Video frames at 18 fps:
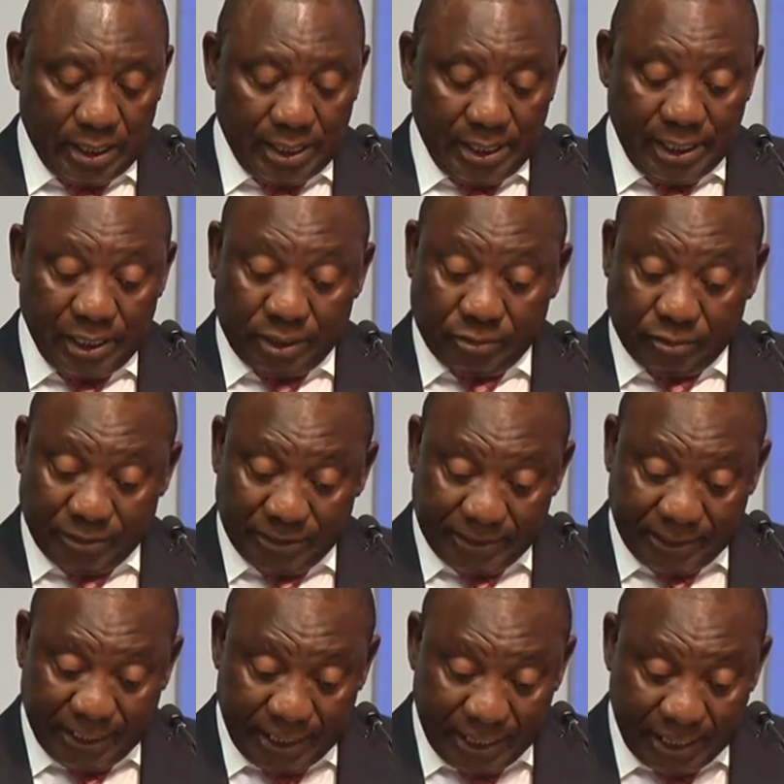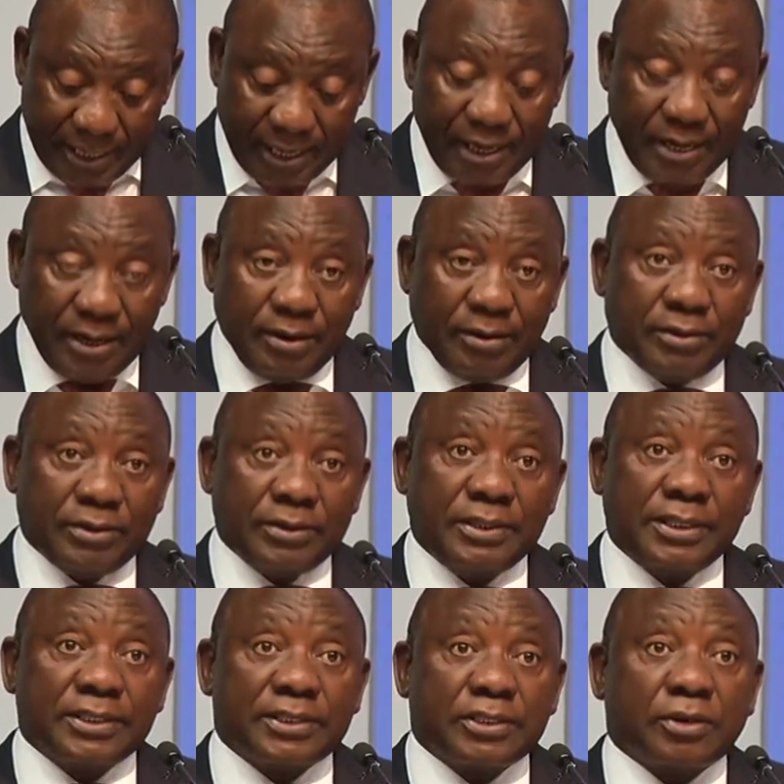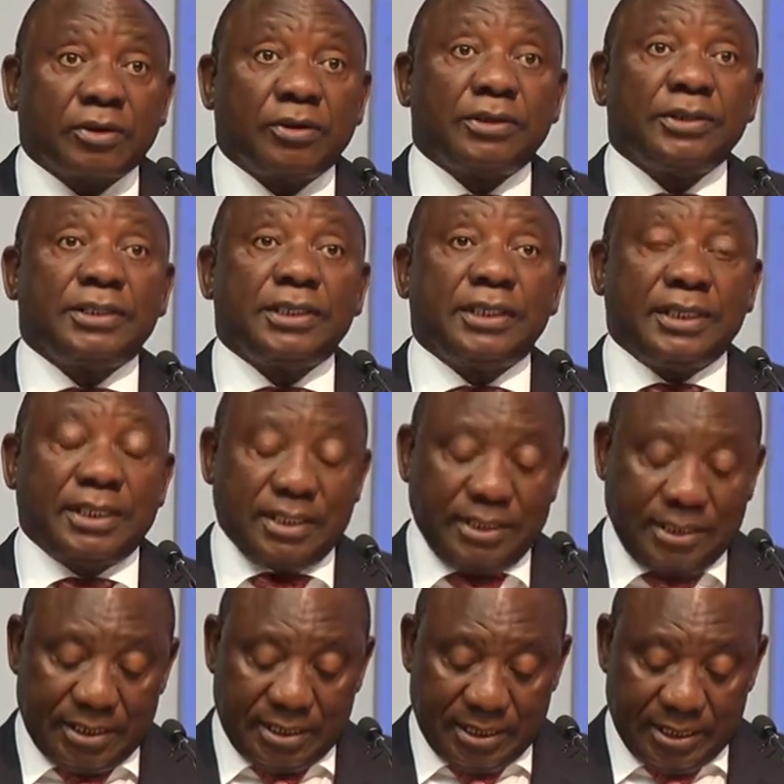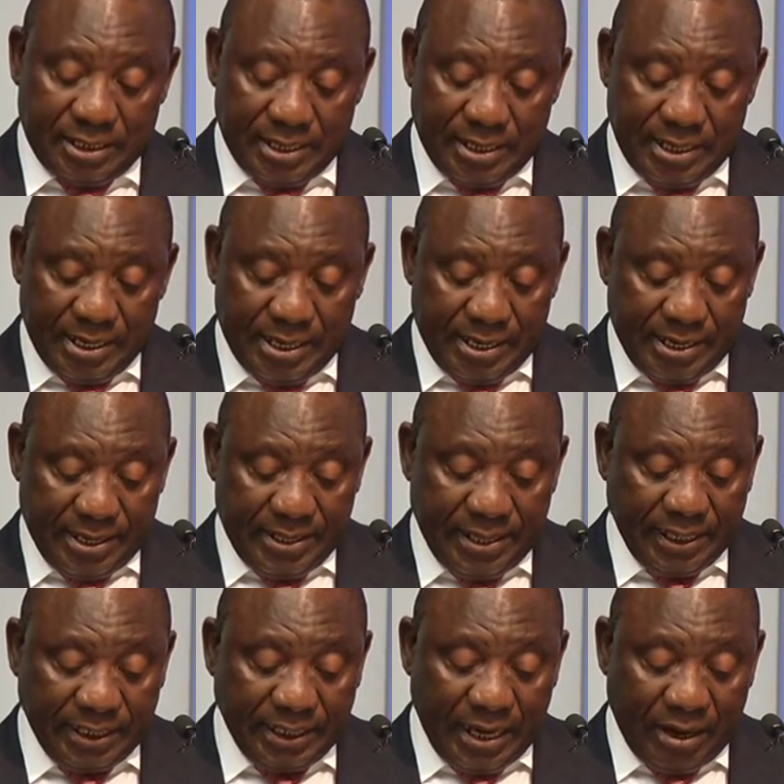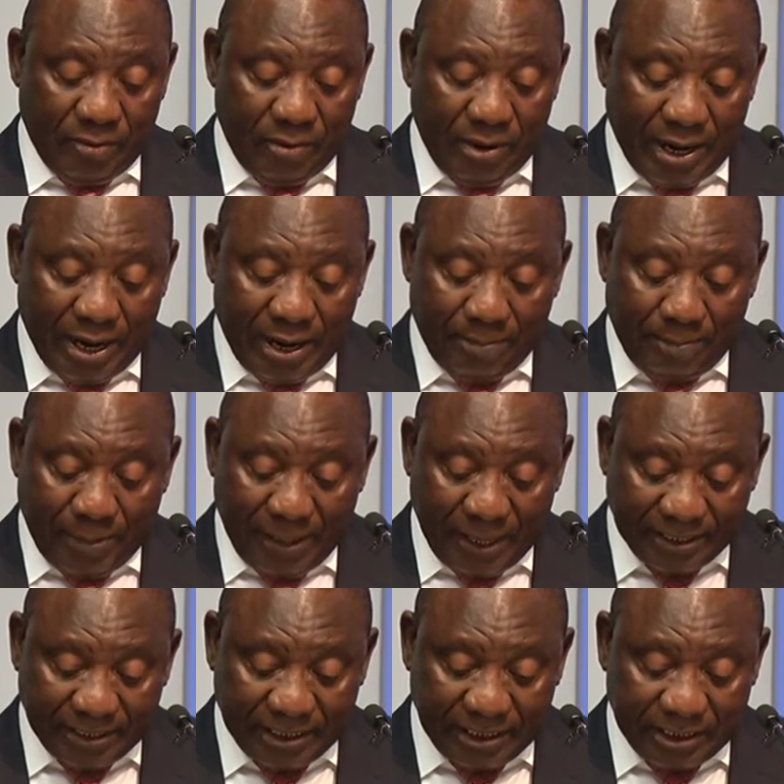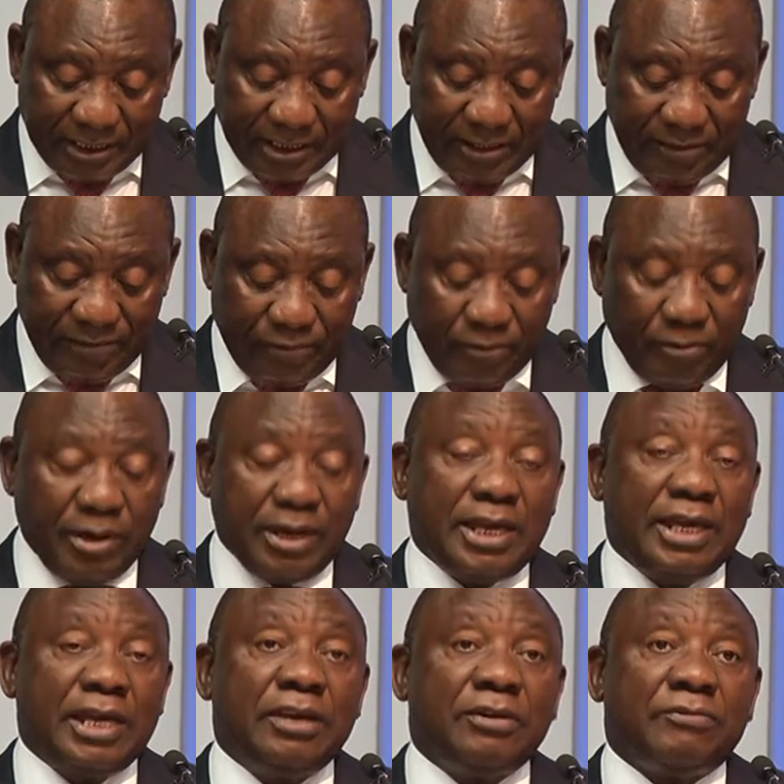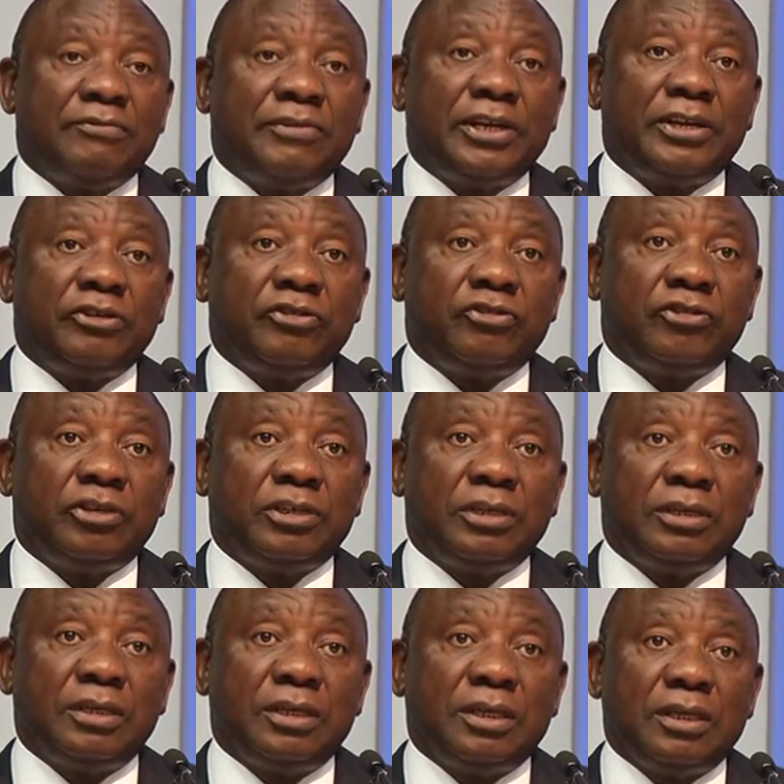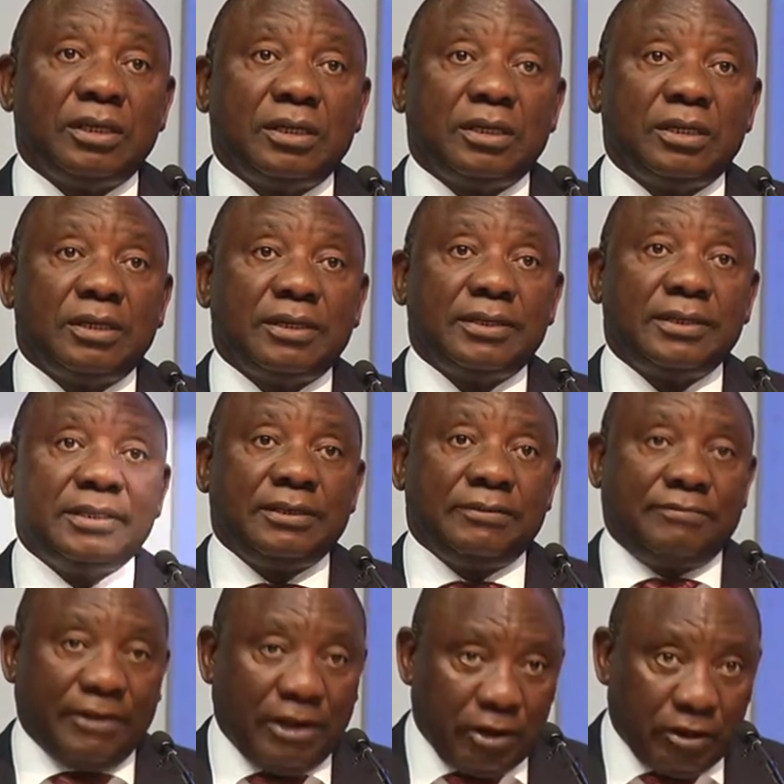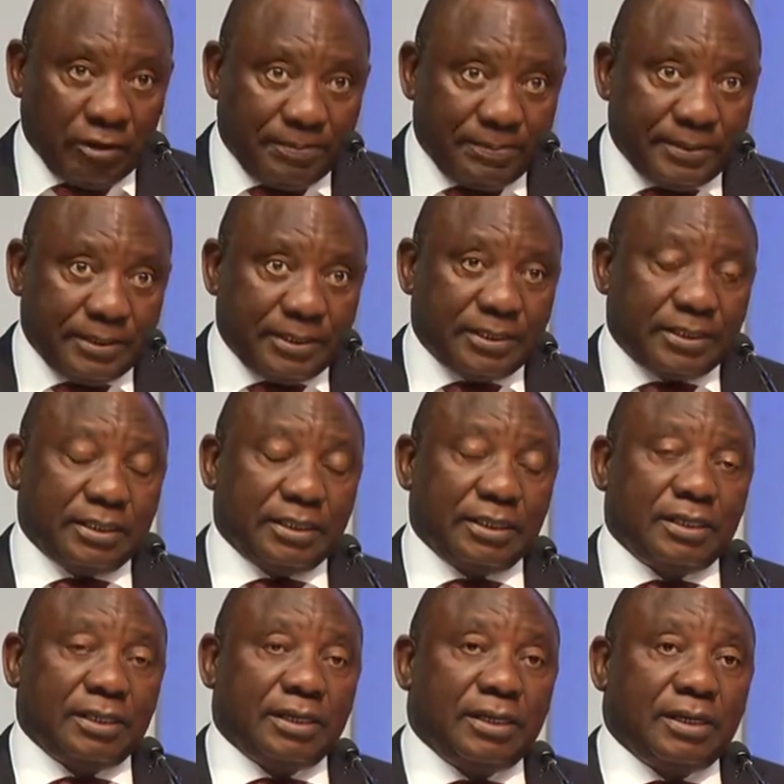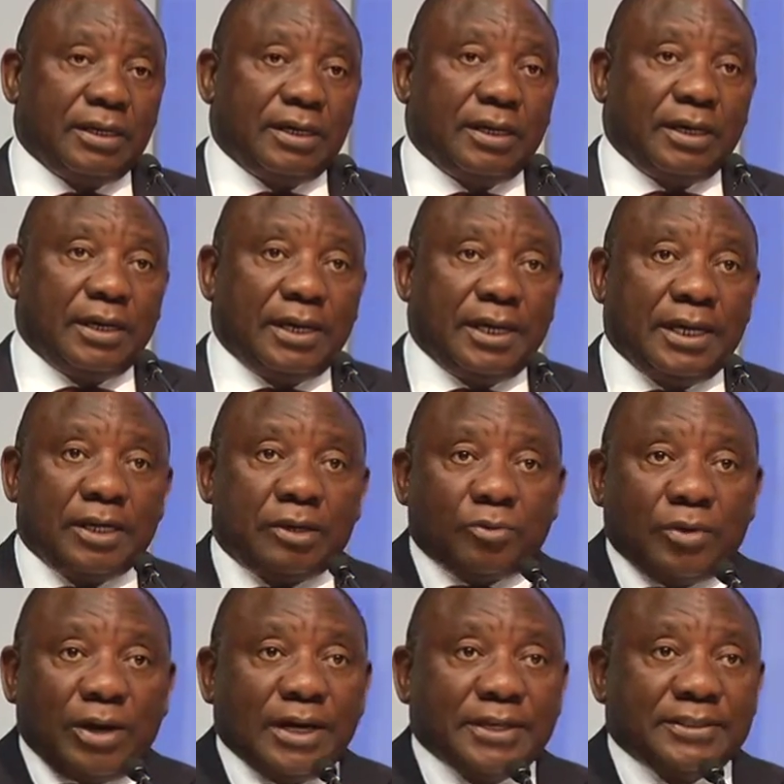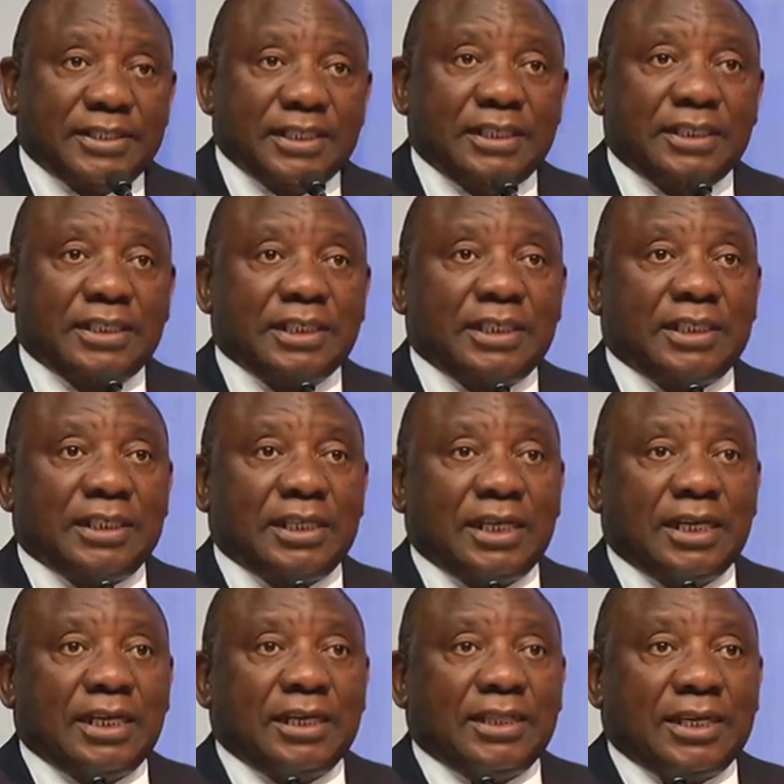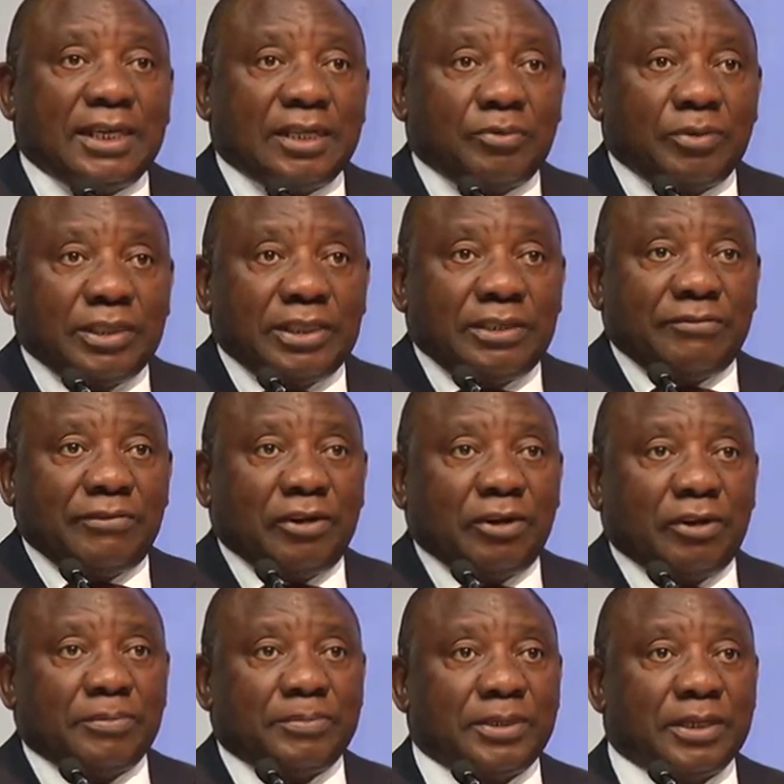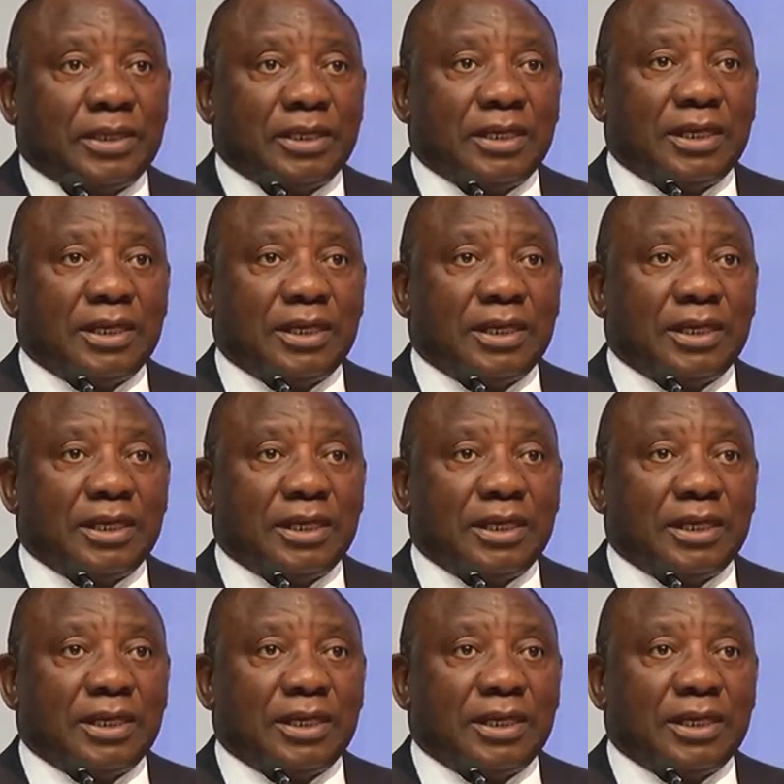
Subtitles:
It was here on this continent that our capacity for innovation developed. It was indeed here that we developed